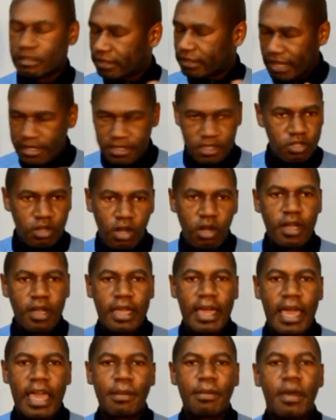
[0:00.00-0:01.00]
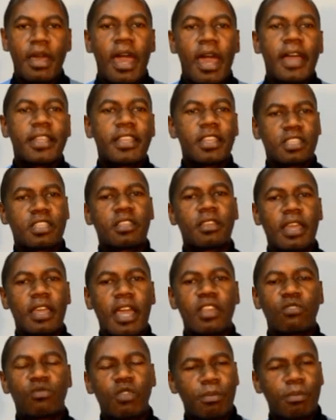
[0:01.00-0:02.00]
that's not a game. And there's some
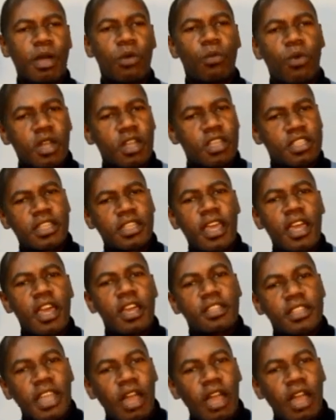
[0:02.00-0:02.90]
games whereby we're going to say,